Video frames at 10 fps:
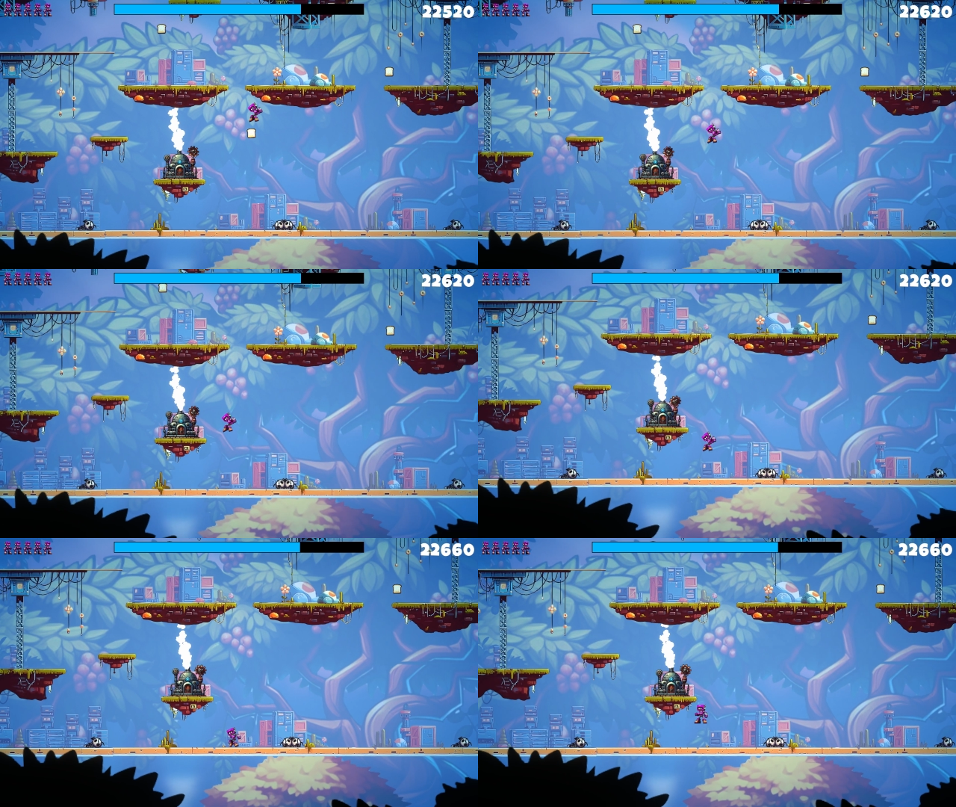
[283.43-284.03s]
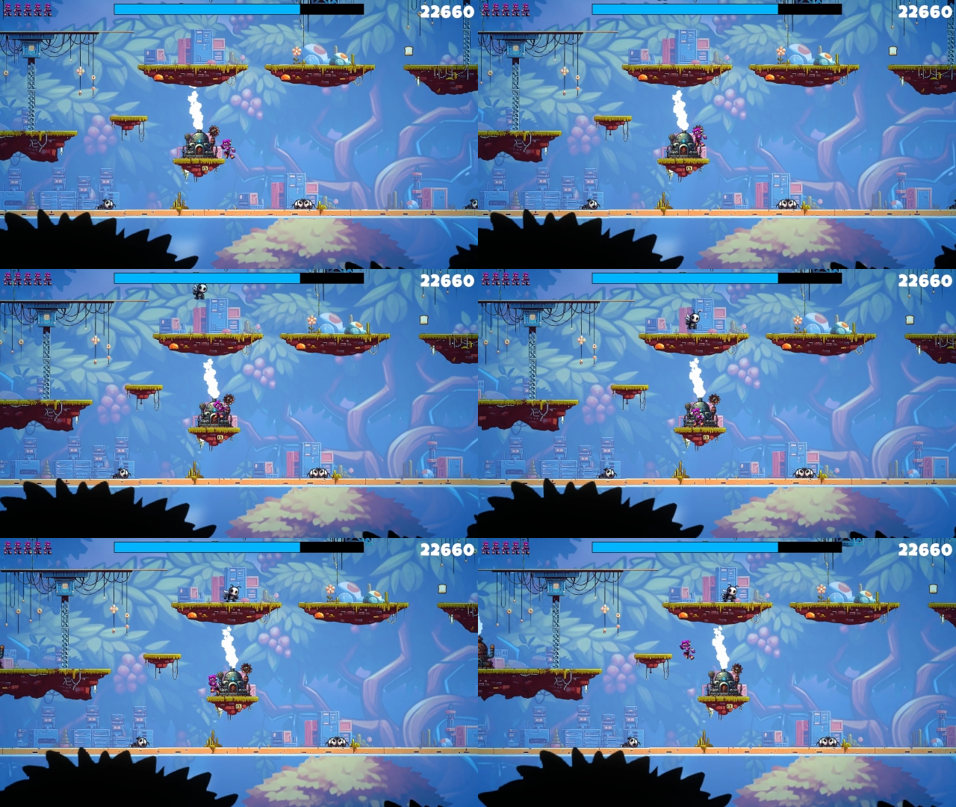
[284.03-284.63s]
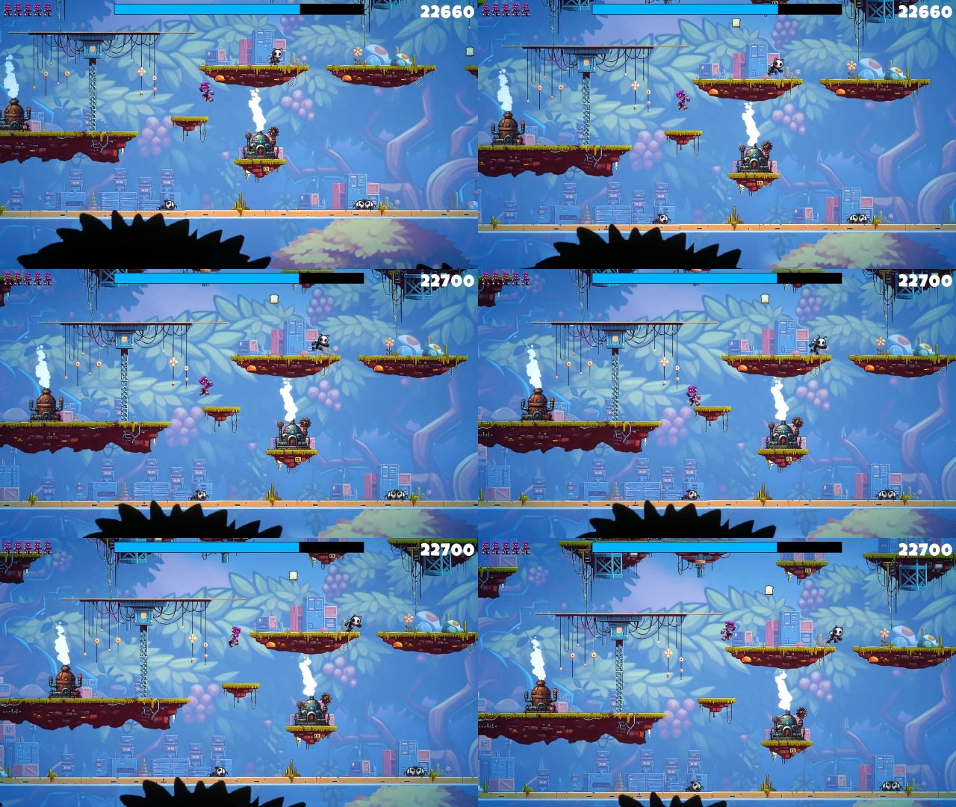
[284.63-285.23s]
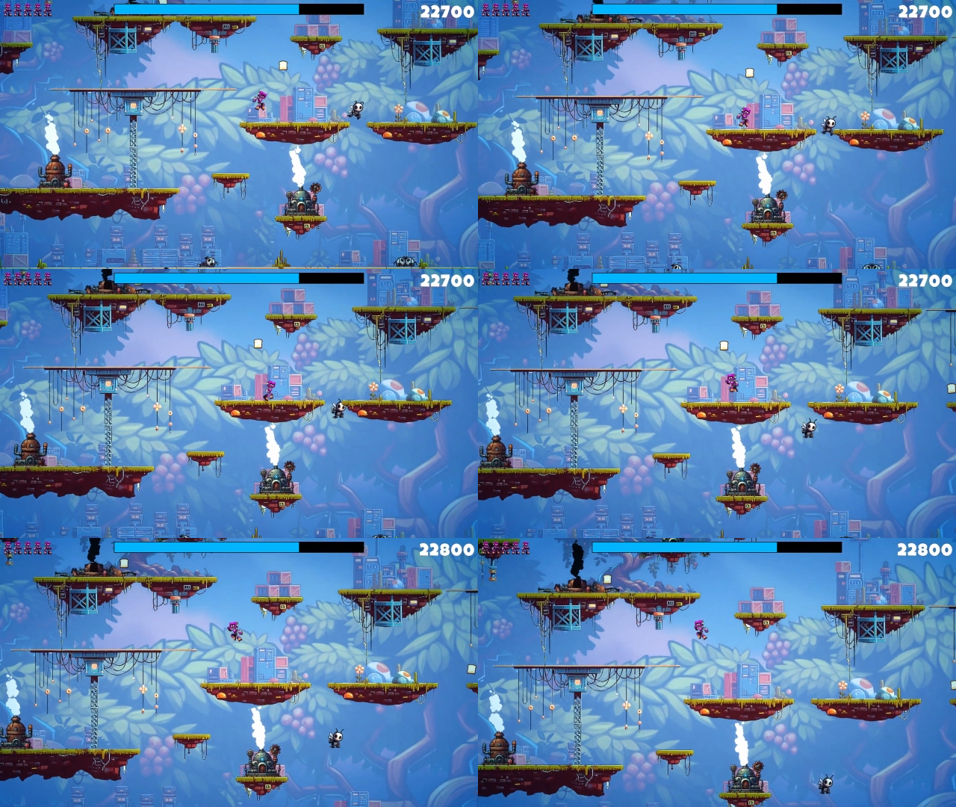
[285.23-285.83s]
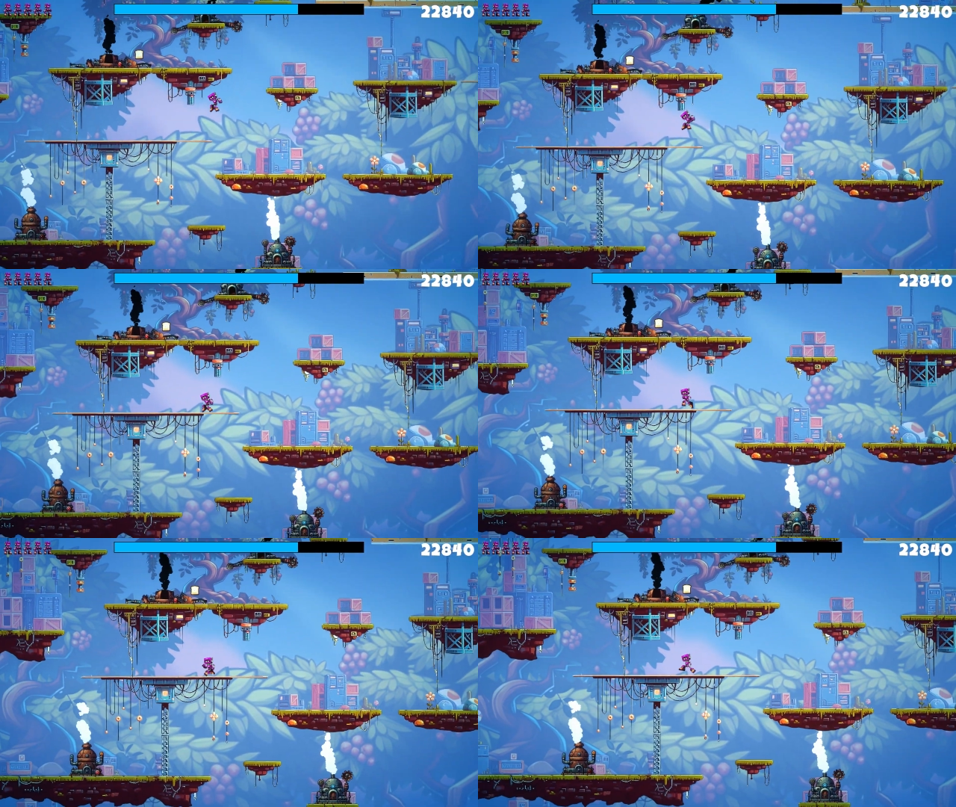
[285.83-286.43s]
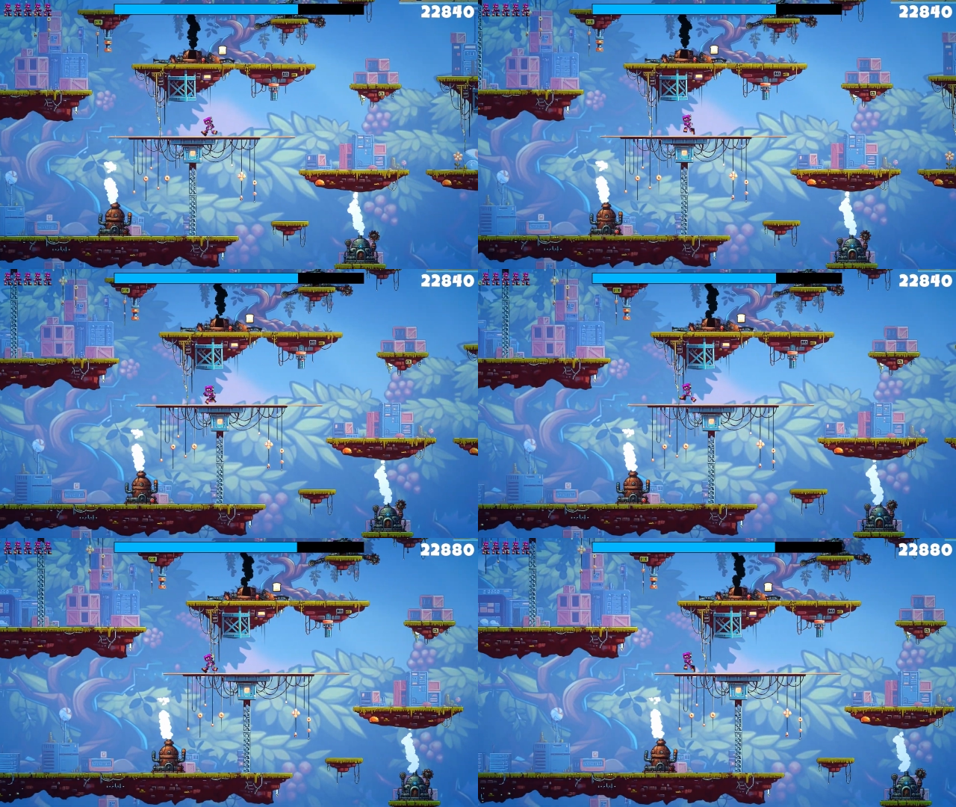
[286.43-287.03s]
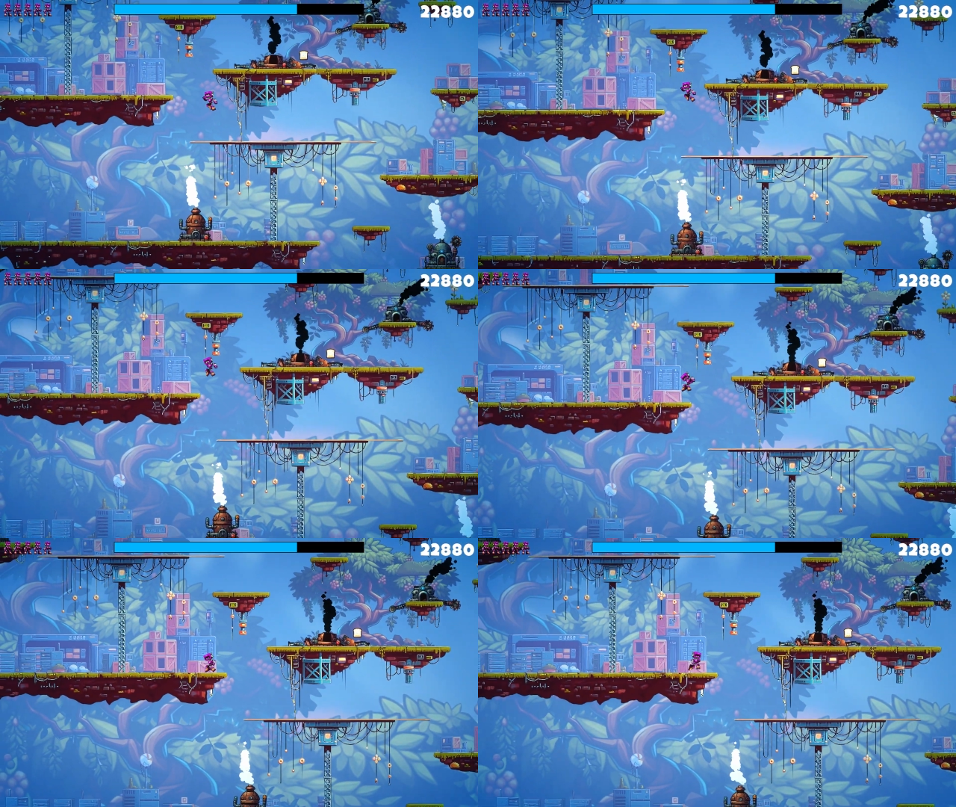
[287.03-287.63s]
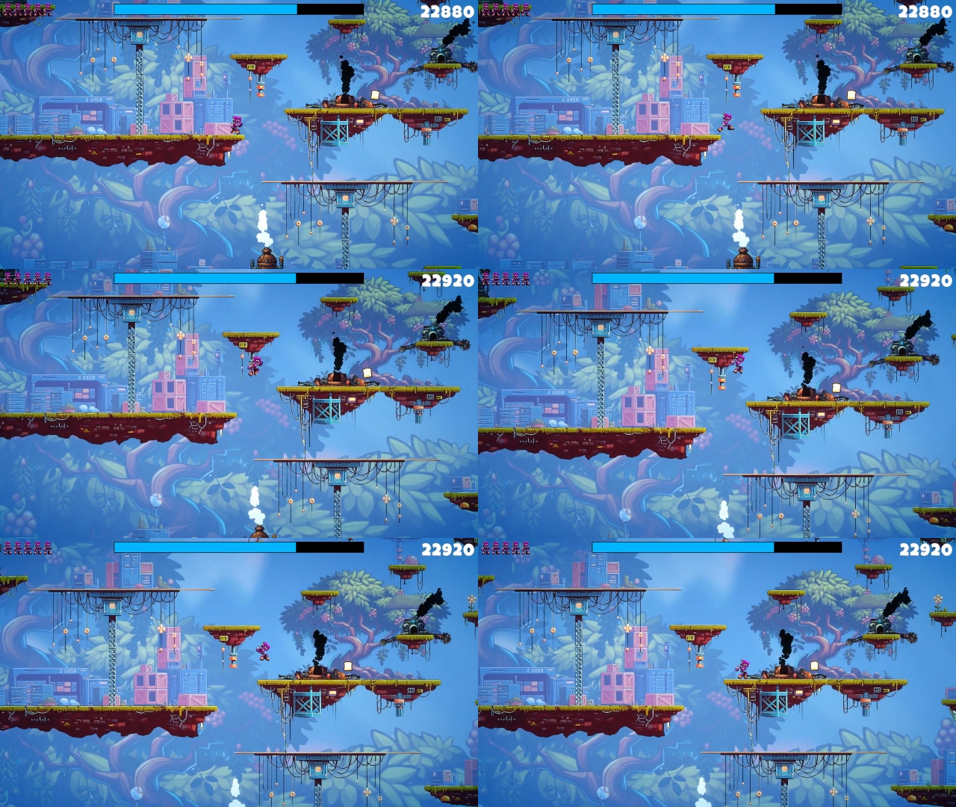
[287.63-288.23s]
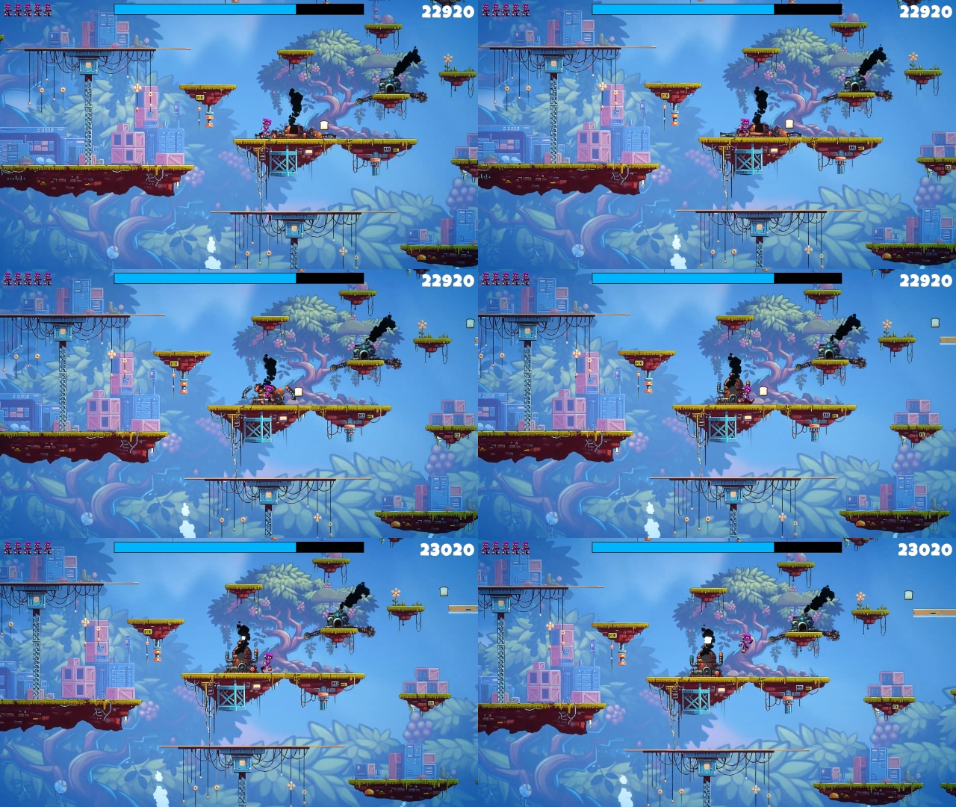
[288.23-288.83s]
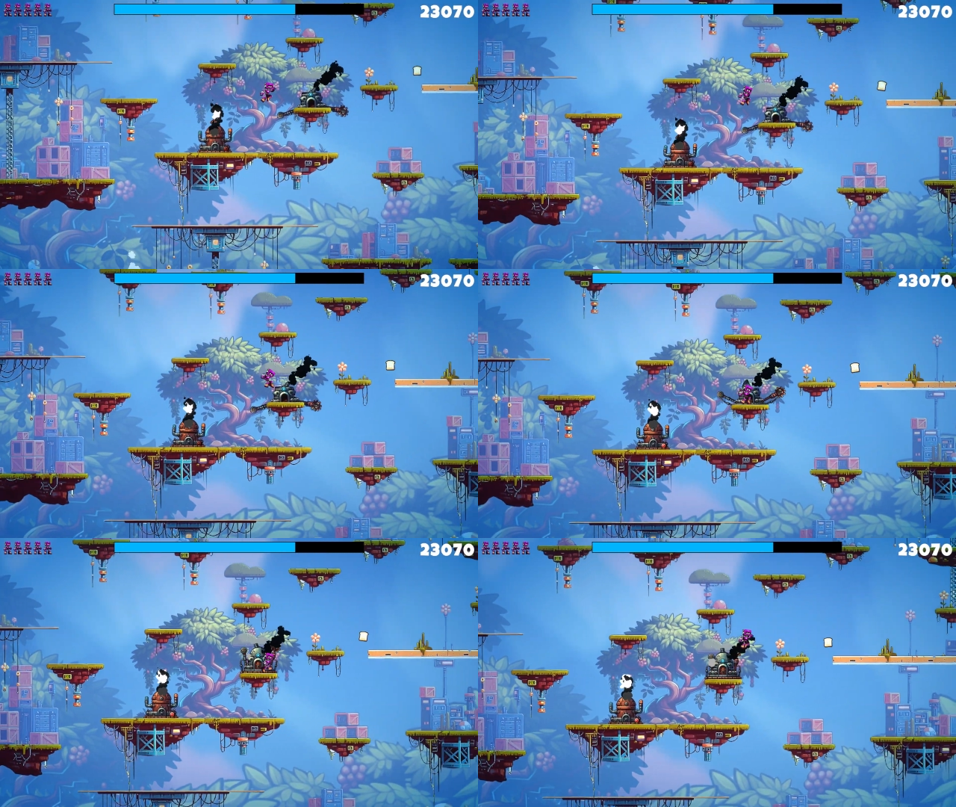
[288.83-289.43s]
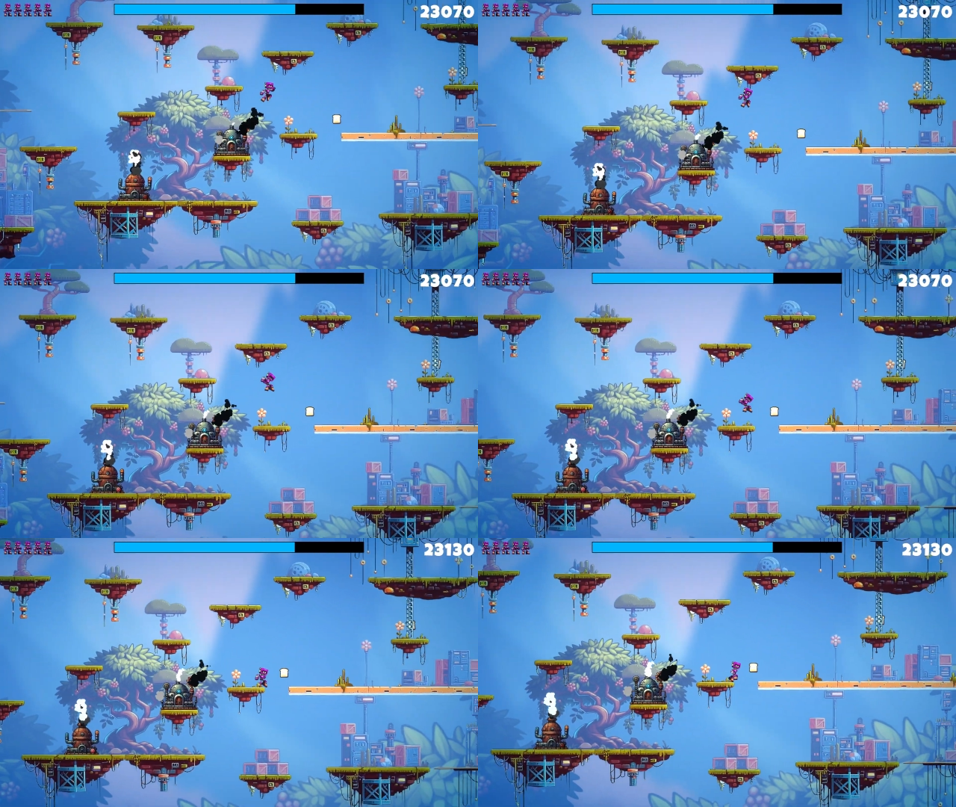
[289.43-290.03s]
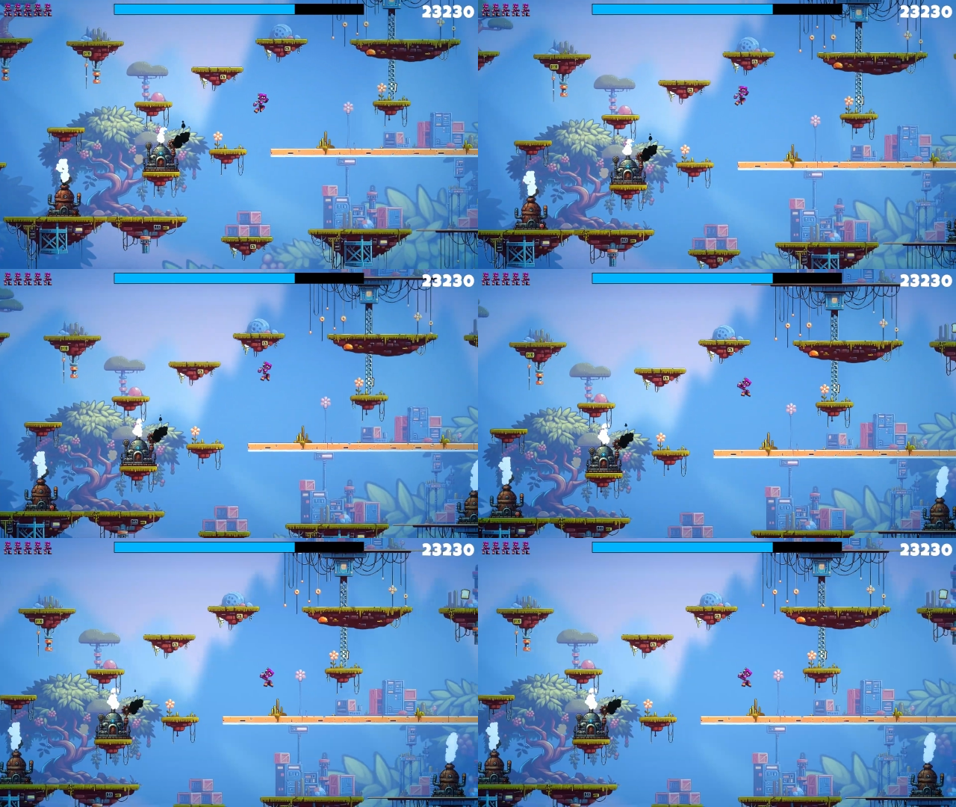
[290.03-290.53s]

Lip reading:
Nobody's mouth can be seen.